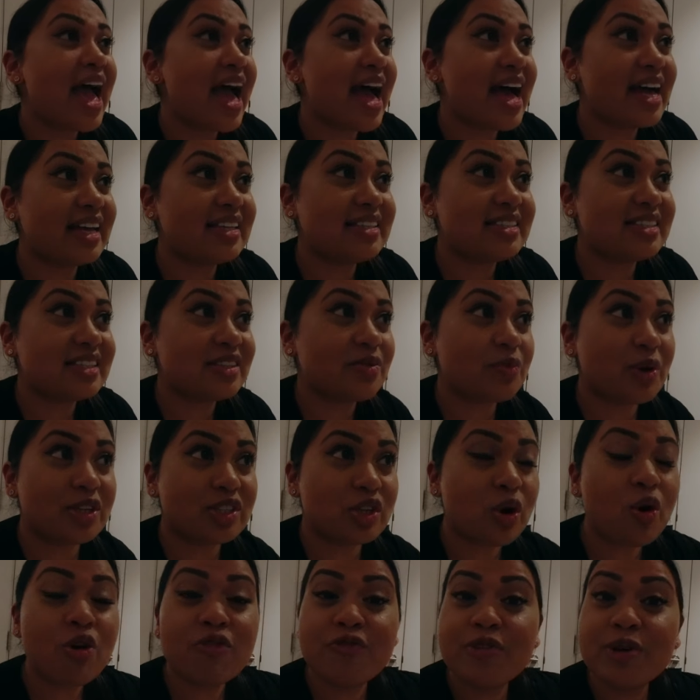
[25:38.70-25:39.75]
and
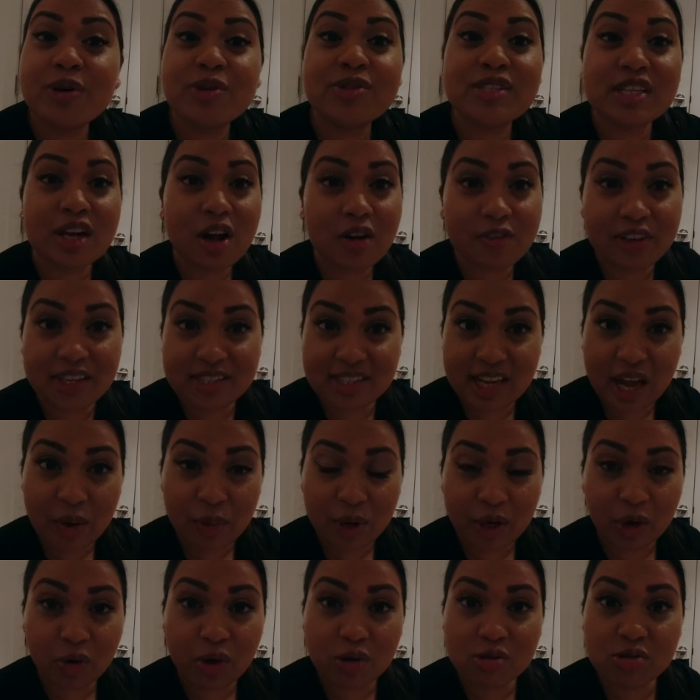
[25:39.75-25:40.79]
went to Whole Foods, and obviously I
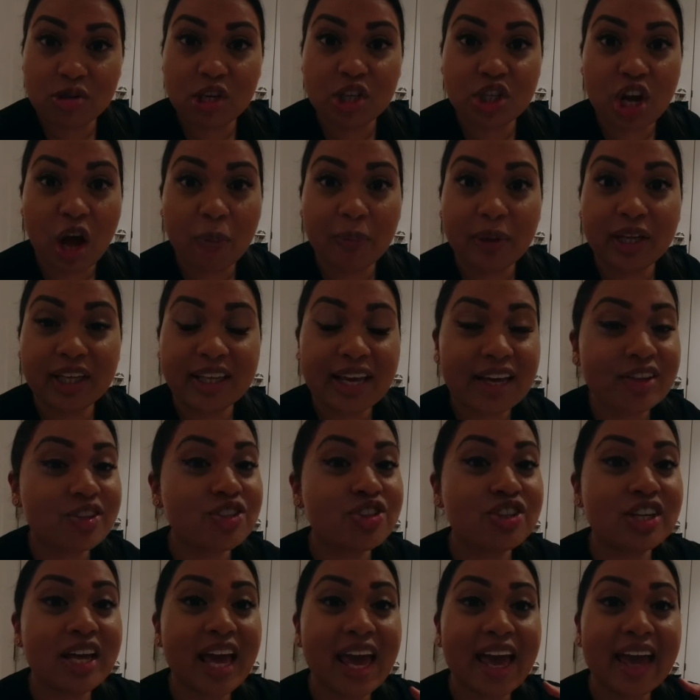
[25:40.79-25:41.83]
went grocery shopping
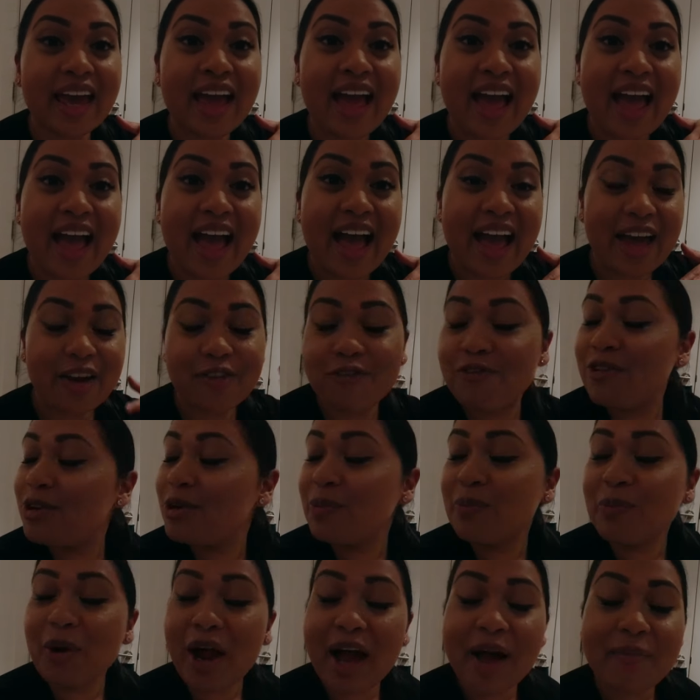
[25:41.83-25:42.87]
yesterday and
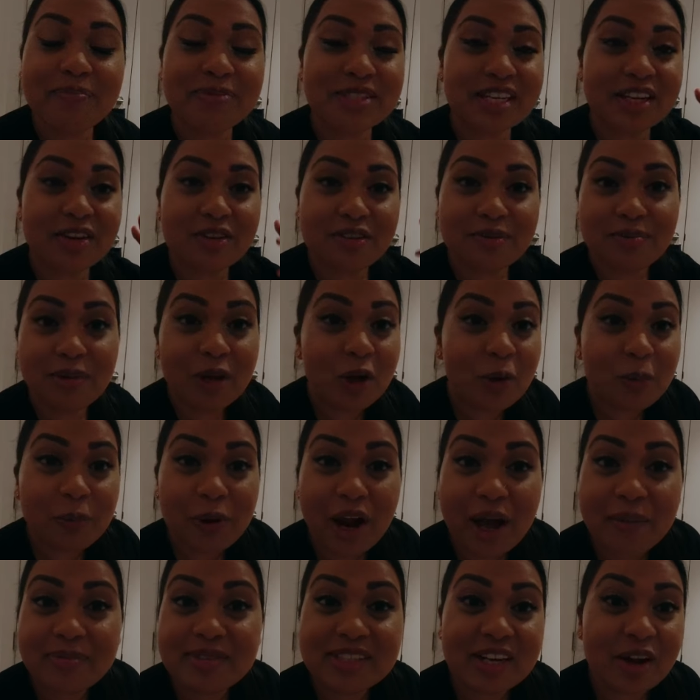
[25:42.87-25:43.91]
food prepped and meal
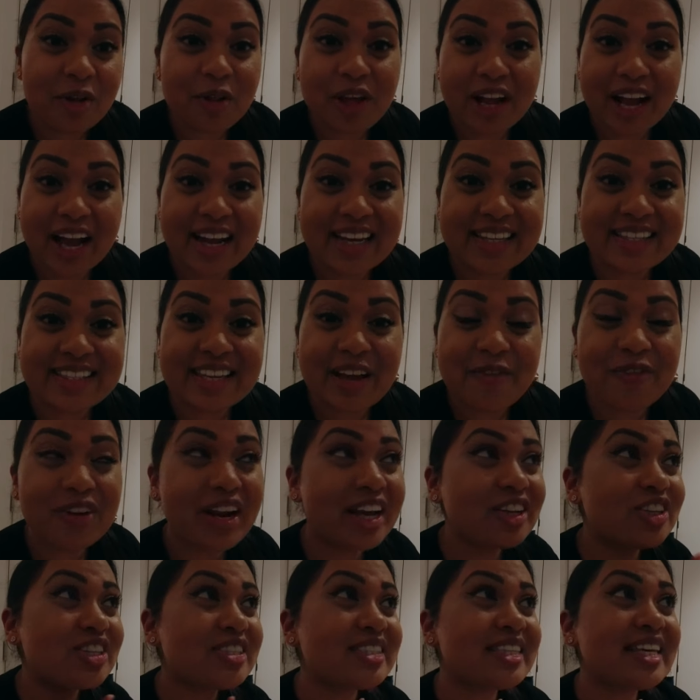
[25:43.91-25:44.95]
prepped and all that kind of stuff,
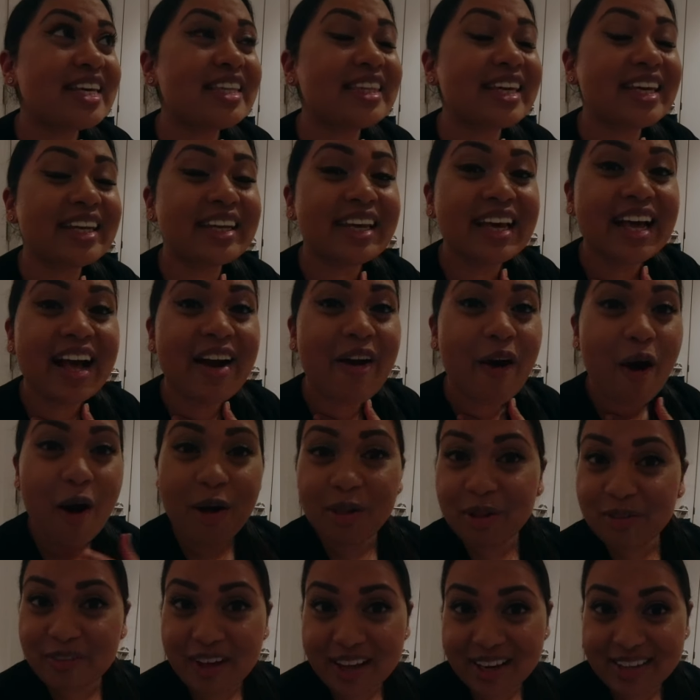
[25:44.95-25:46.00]
and I just think that
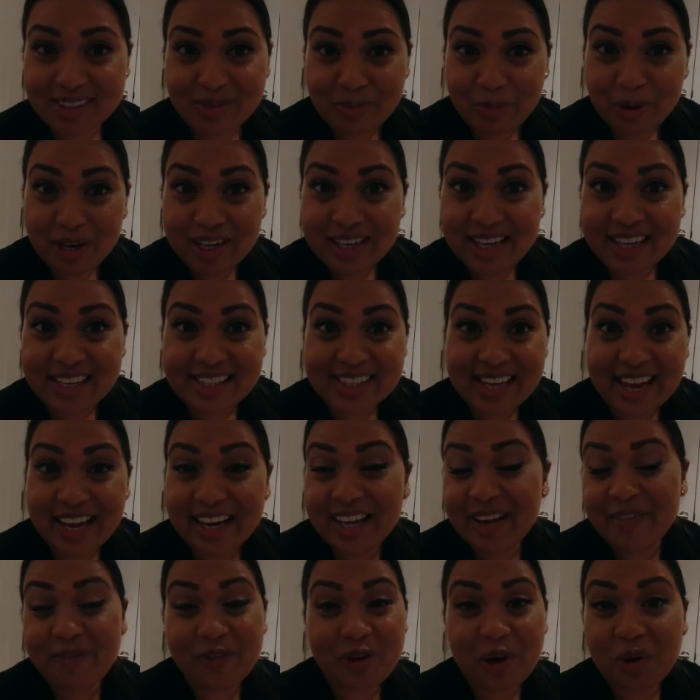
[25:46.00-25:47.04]
all of that is pretty
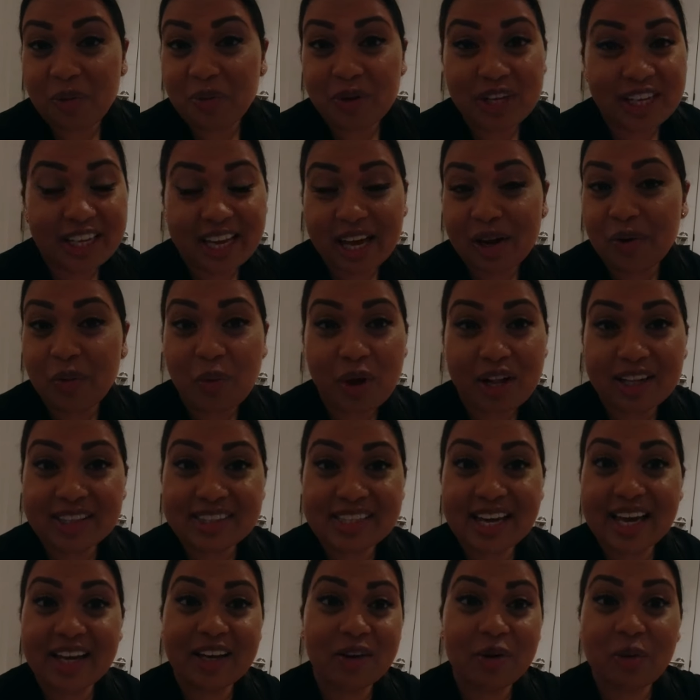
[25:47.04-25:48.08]
exciting for a weekend well
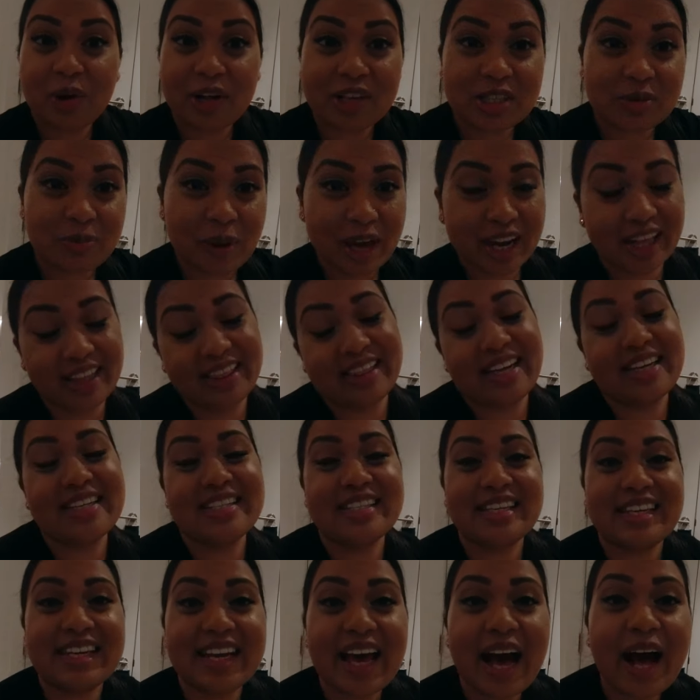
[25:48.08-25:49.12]
done or well spent in
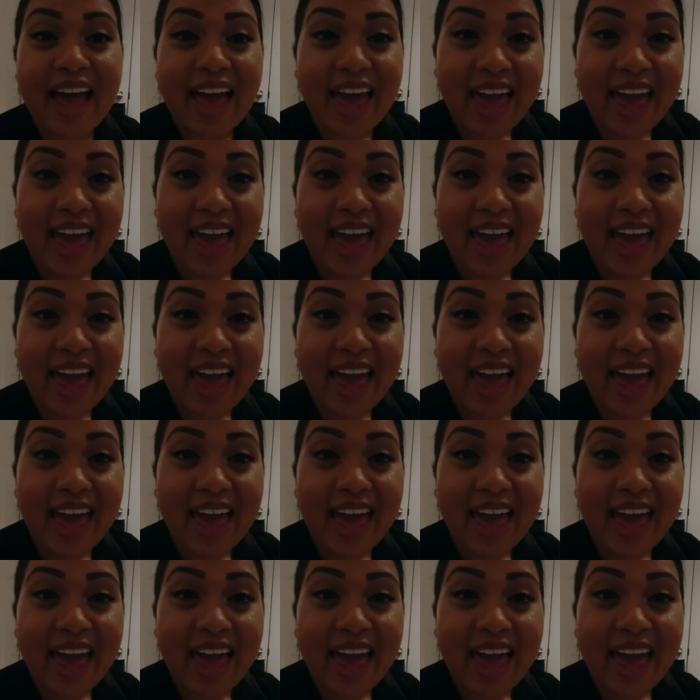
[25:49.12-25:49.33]
London.